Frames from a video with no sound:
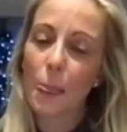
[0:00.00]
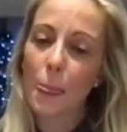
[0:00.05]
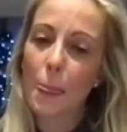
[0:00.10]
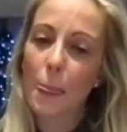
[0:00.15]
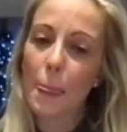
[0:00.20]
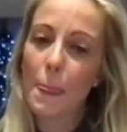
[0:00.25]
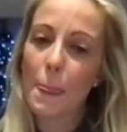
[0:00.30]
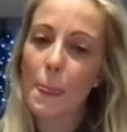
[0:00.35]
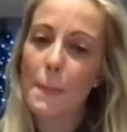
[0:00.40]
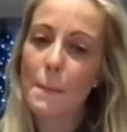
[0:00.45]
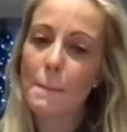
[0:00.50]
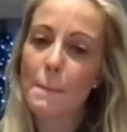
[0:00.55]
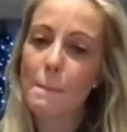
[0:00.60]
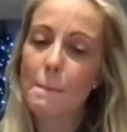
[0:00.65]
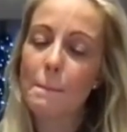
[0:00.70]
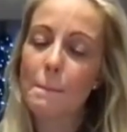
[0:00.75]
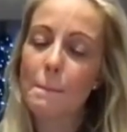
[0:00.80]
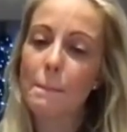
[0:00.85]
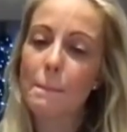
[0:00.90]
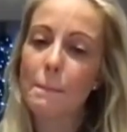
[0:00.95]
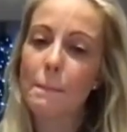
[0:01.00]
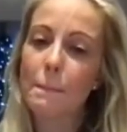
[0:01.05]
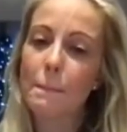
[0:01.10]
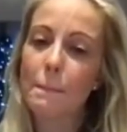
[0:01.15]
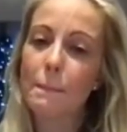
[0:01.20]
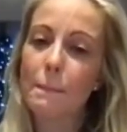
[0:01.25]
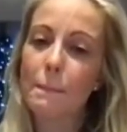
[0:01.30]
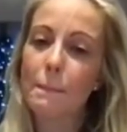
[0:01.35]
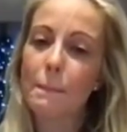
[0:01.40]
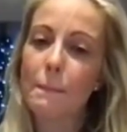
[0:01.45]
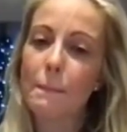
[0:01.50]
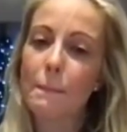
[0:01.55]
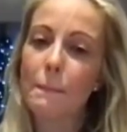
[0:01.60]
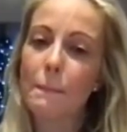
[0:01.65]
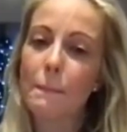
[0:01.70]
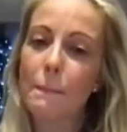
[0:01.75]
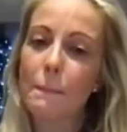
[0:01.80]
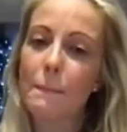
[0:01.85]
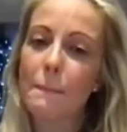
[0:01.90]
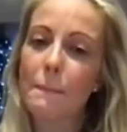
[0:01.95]

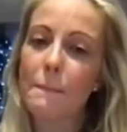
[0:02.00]
Nothing is said.